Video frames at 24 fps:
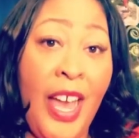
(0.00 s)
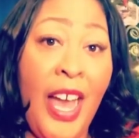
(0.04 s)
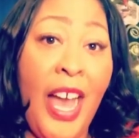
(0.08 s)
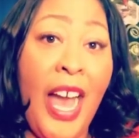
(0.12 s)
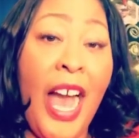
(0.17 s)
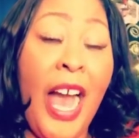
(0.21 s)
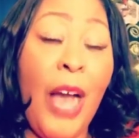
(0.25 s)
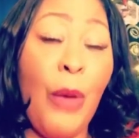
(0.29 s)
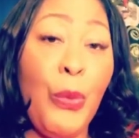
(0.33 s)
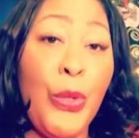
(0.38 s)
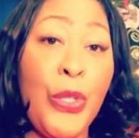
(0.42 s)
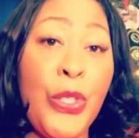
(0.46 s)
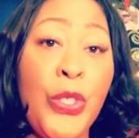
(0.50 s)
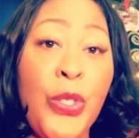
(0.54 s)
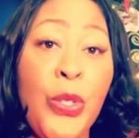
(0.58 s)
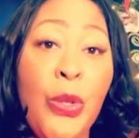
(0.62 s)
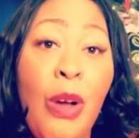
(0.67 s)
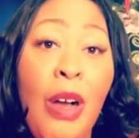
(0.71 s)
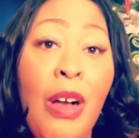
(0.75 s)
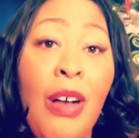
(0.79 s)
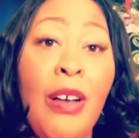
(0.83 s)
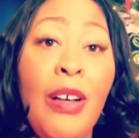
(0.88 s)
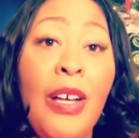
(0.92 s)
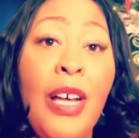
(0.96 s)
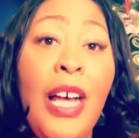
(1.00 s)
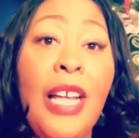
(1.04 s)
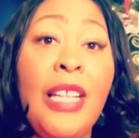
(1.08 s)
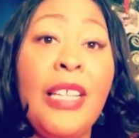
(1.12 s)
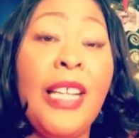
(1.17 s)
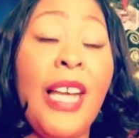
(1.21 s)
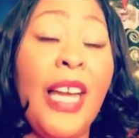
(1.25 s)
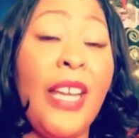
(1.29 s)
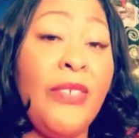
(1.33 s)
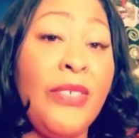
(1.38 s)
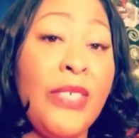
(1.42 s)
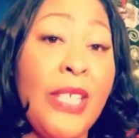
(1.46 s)
I wish you all a
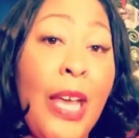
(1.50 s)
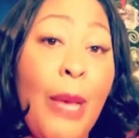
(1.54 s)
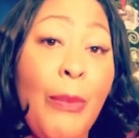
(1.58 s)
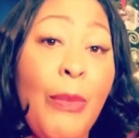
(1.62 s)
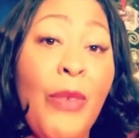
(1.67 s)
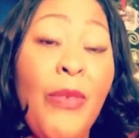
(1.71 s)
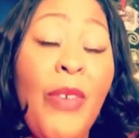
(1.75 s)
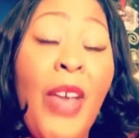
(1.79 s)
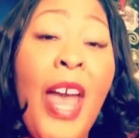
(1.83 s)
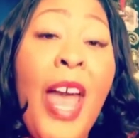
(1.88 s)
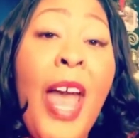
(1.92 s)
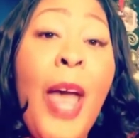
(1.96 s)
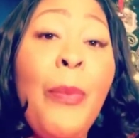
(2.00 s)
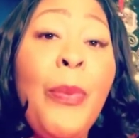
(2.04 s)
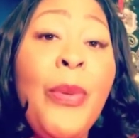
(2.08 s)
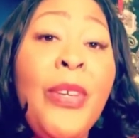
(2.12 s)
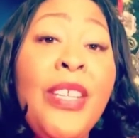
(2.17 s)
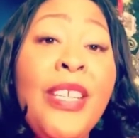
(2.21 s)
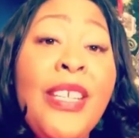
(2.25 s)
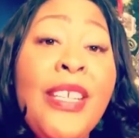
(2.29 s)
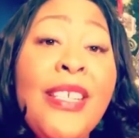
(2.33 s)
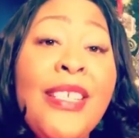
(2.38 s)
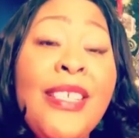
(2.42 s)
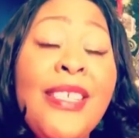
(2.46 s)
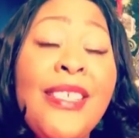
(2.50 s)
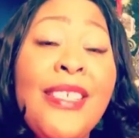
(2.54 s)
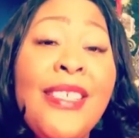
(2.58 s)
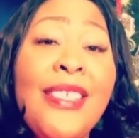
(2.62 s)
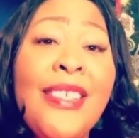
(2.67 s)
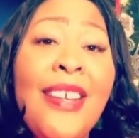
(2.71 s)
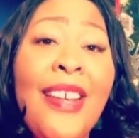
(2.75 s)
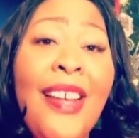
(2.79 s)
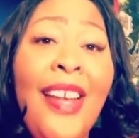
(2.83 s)
lifetime of happiness.